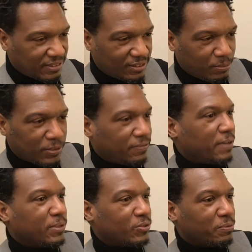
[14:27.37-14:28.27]
it's almost
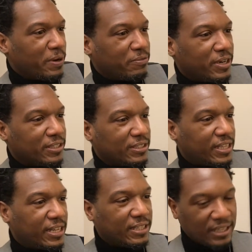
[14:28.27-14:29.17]
famous with my friends, is
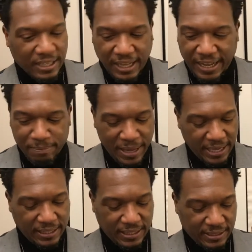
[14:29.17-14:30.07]
that I
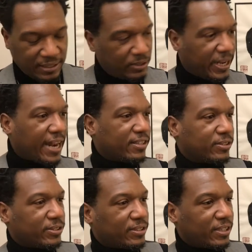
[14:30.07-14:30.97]
make these little
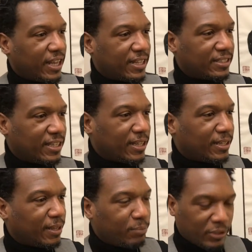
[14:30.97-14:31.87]
candles, and
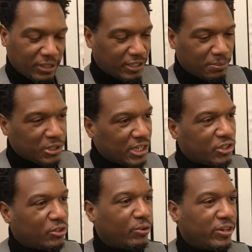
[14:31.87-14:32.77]
I put like some
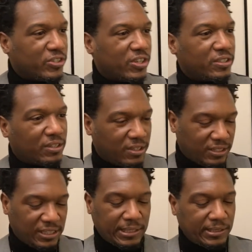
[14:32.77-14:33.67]
essential oils
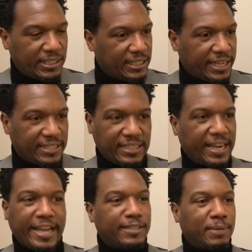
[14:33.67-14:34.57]
on little tea lights, and I
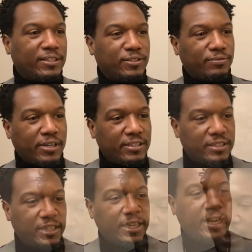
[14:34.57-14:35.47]
hand them out to friends.
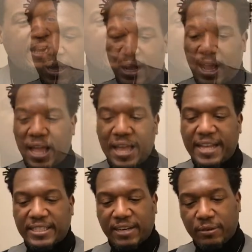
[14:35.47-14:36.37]
I
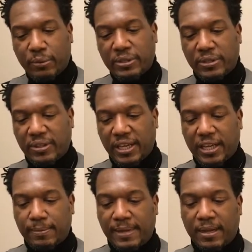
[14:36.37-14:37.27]
ask everyone to
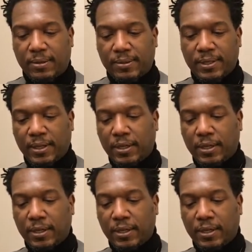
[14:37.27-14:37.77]
think about,